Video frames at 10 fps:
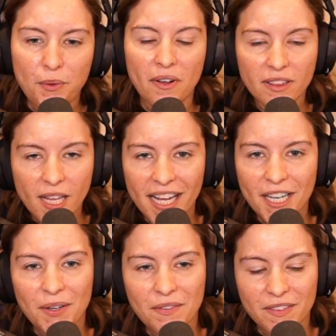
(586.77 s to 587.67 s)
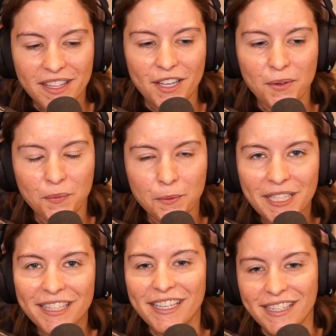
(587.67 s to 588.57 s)
a lot of the
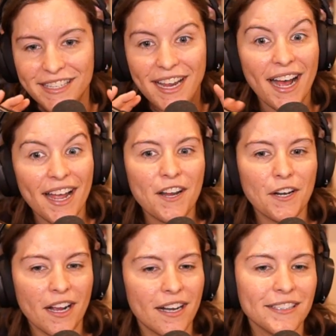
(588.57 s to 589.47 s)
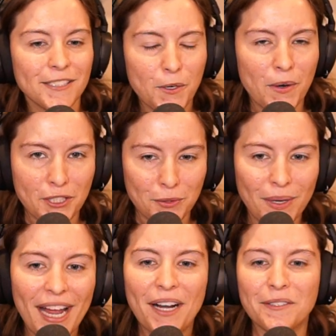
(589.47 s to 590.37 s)
really dire consequence
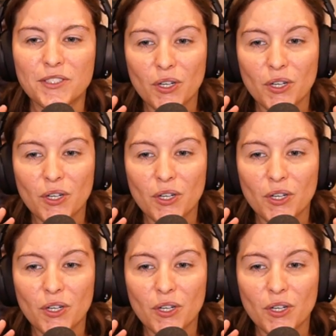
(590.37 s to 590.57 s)
rounds